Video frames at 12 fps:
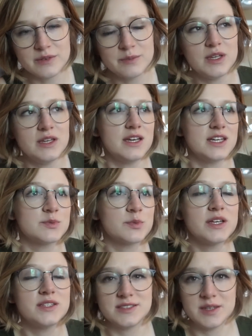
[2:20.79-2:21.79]
Let me
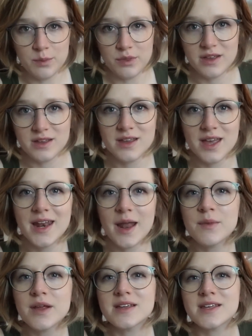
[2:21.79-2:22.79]
explain something. And
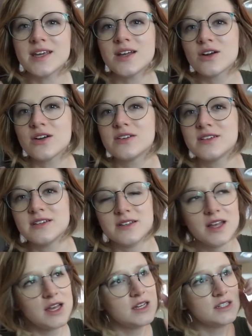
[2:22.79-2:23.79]
I'm not here to
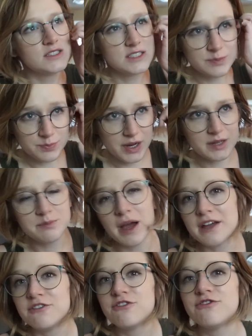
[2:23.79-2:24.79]
spread
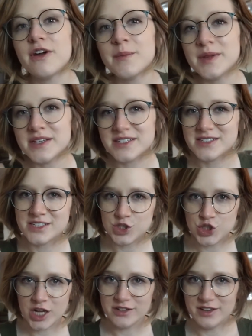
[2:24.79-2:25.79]
my feminist
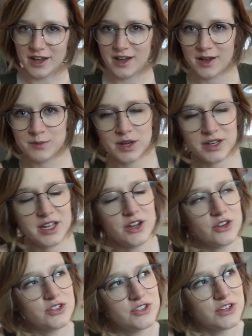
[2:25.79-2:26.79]
agenda. I'm not
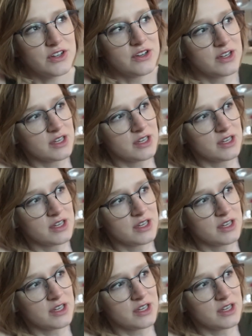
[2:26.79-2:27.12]
here to,